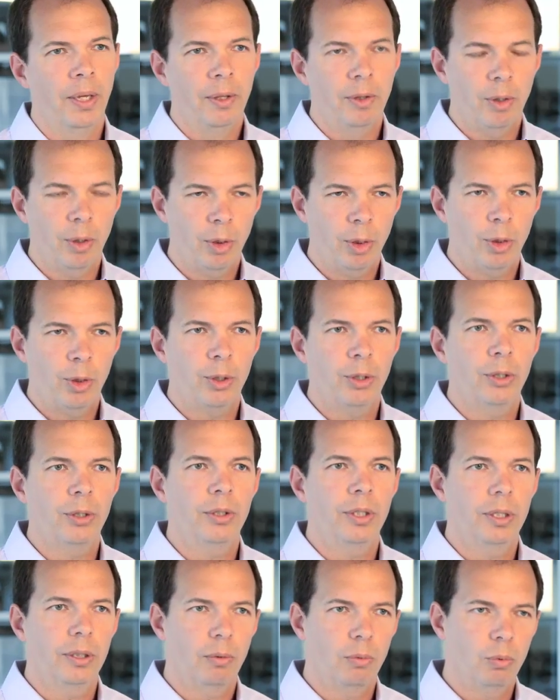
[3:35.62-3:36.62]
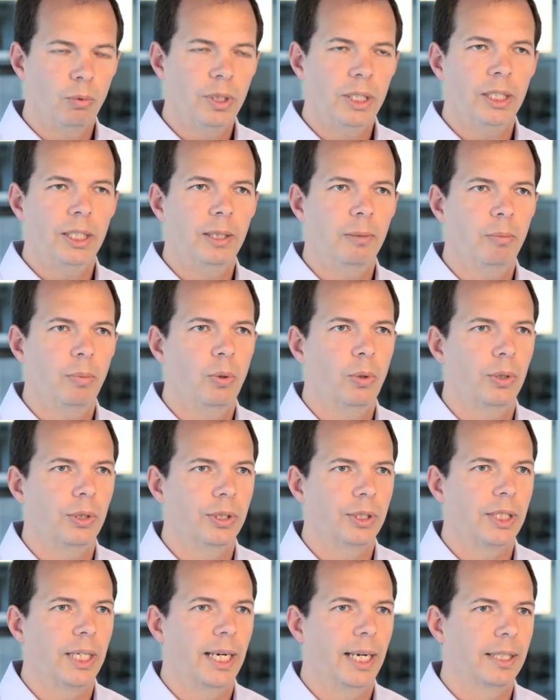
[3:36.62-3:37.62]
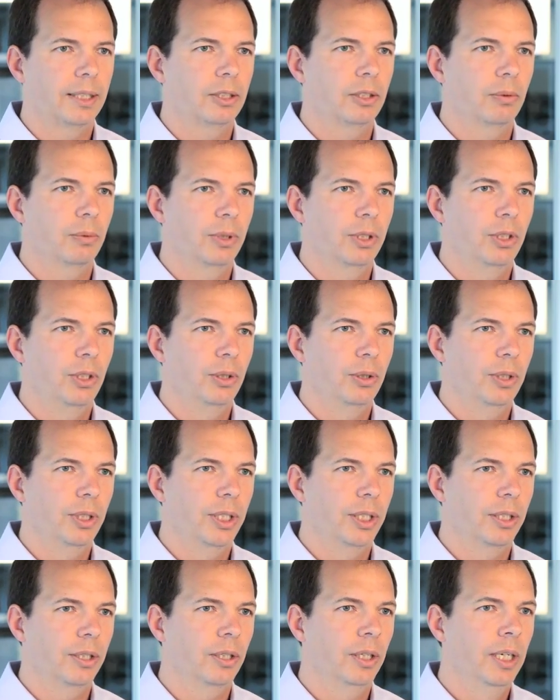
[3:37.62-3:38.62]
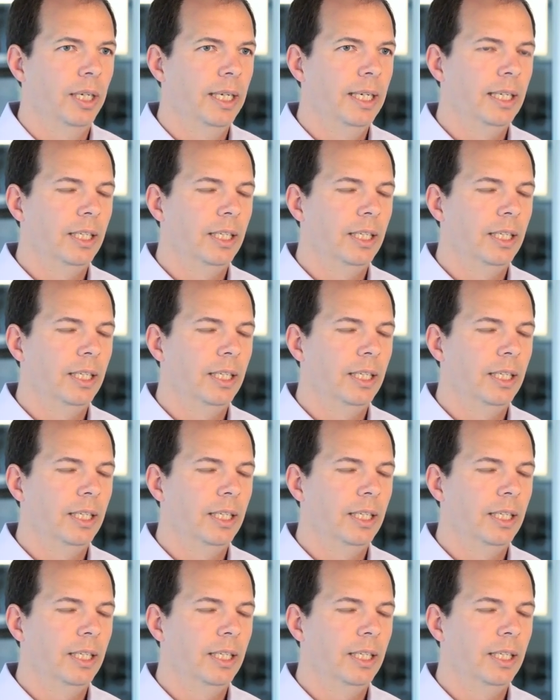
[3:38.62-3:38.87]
The third really important task that we do here